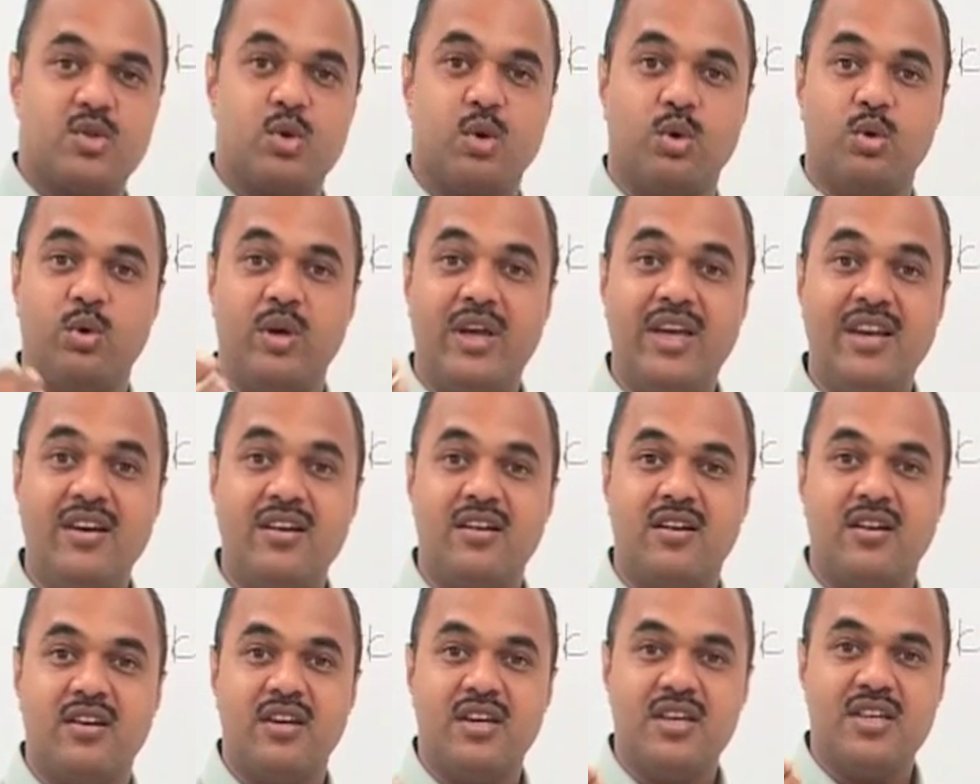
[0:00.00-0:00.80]
is going to
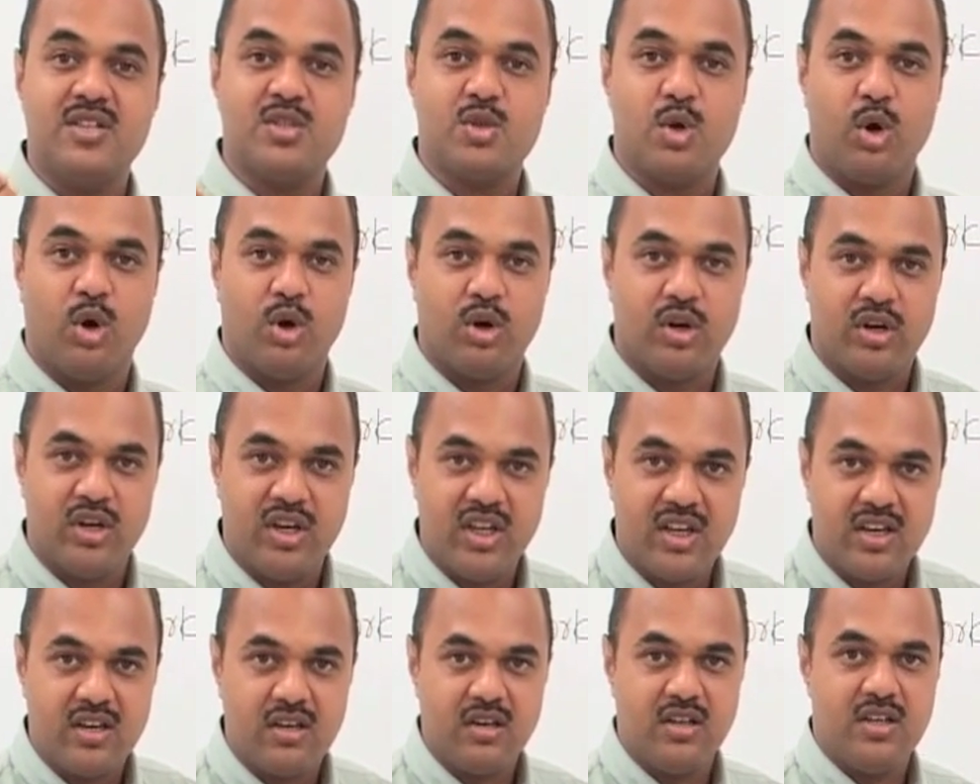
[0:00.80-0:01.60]
increase or
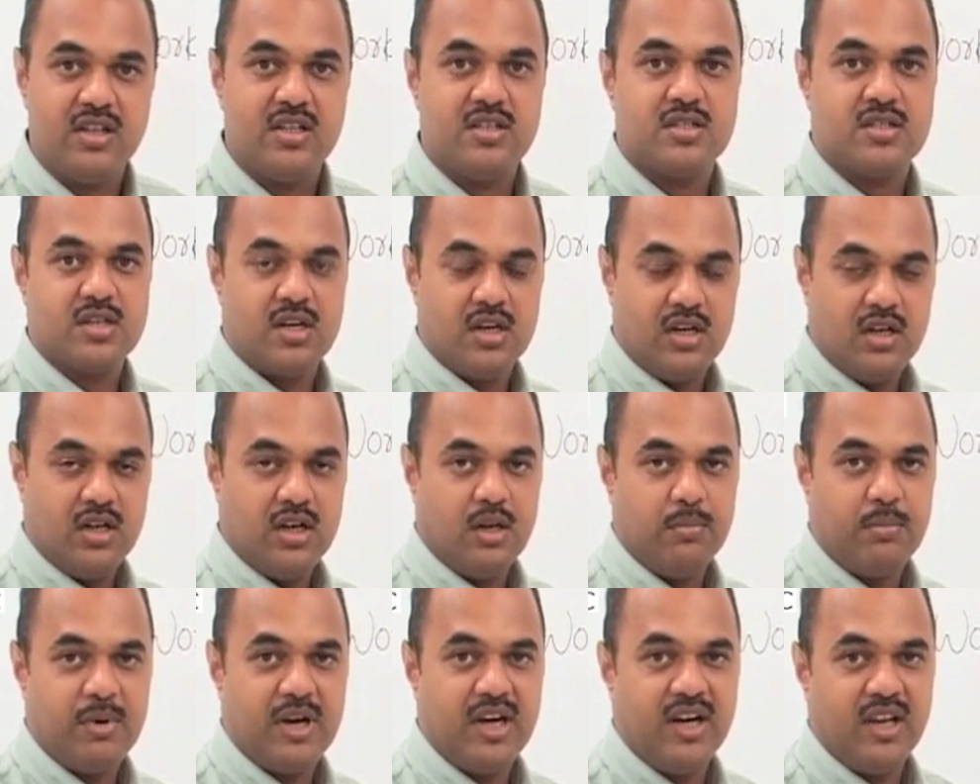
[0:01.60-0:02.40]
decrease
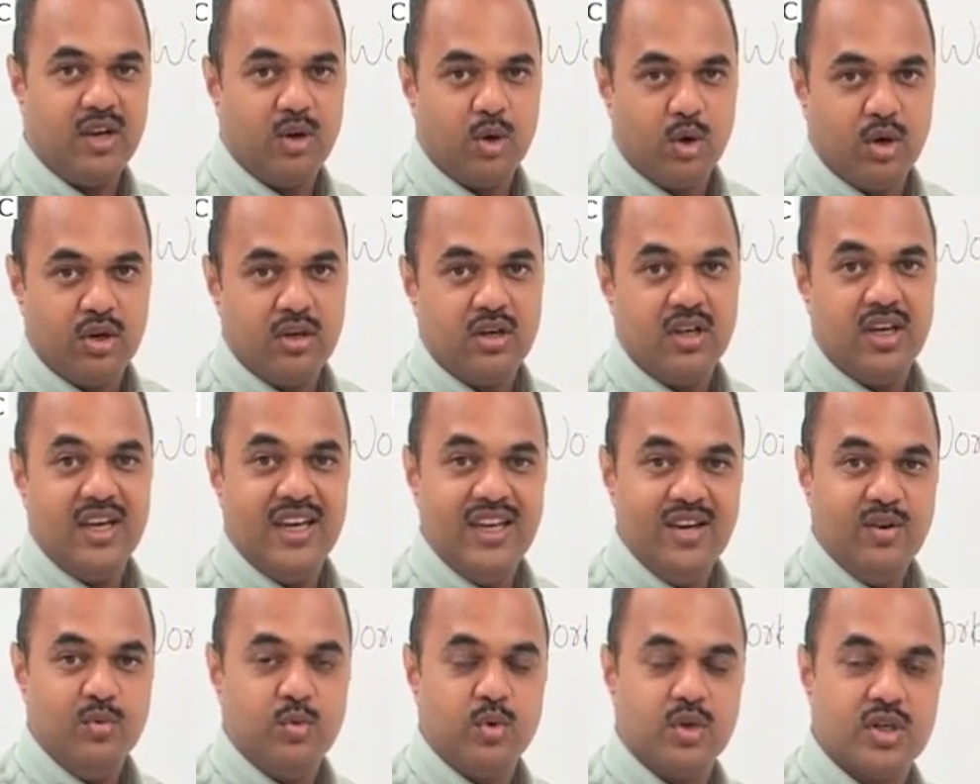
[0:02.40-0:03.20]
depending on
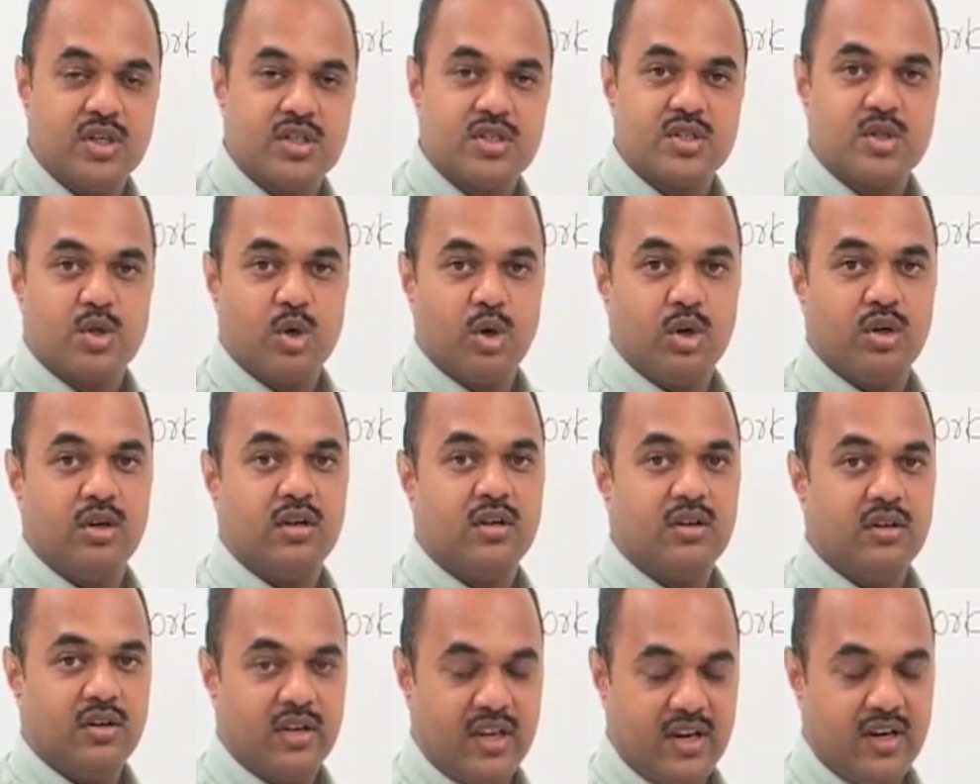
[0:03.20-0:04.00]
inverse or
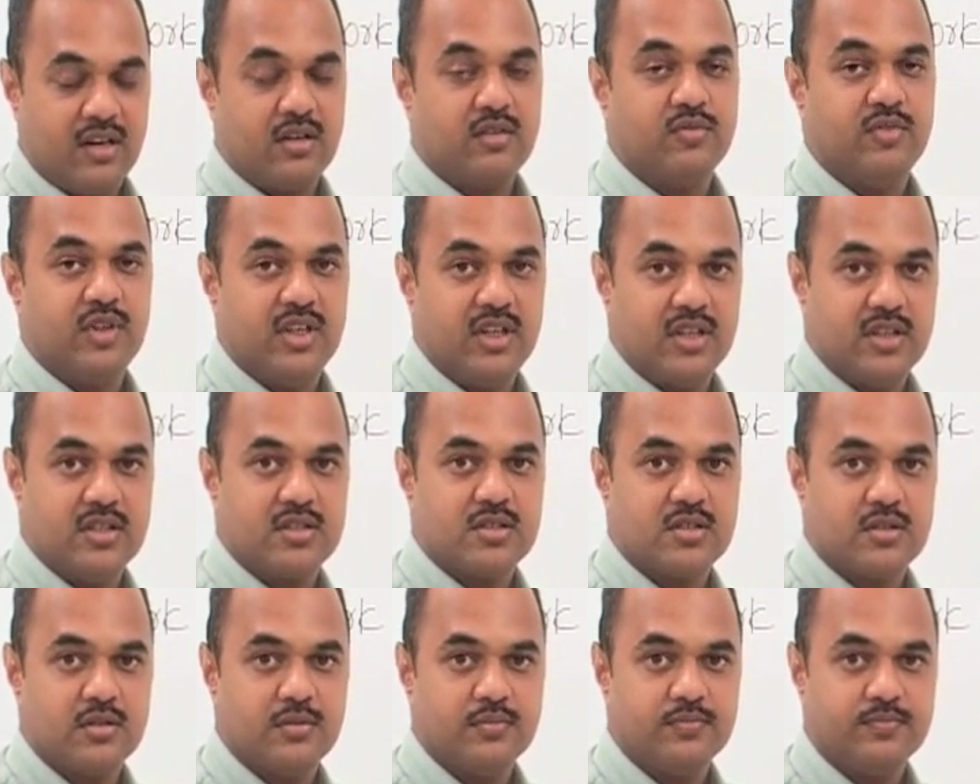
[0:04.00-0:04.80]
direct
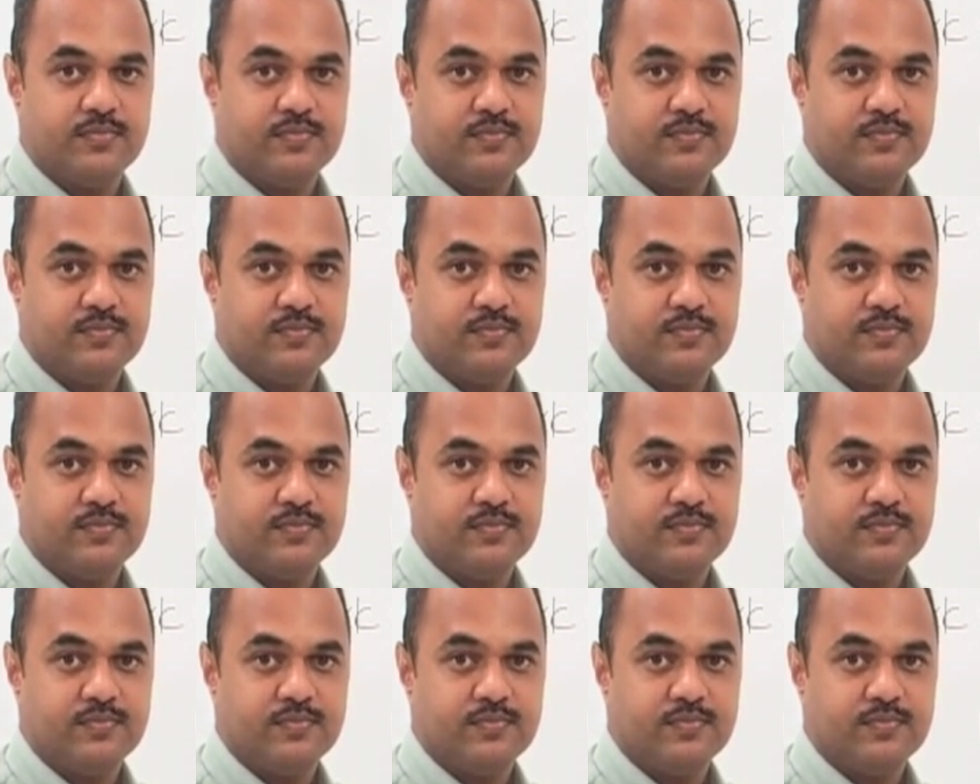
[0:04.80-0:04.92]
variation.